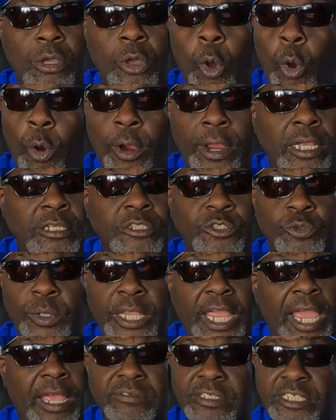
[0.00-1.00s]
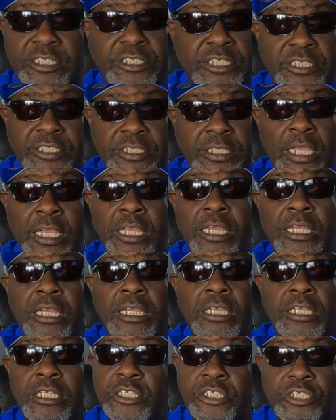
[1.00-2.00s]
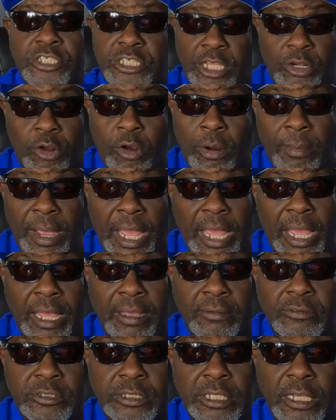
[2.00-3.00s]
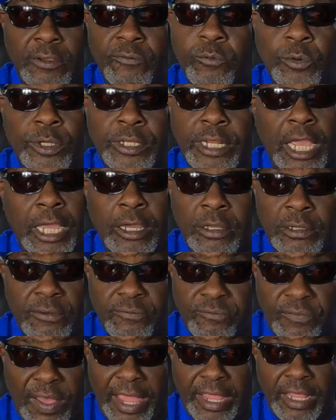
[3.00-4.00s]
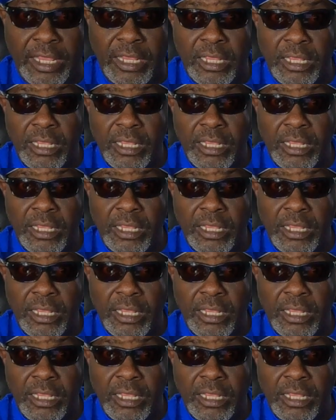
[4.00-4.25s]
or else we have to just shut our mouths if we're not going to fight.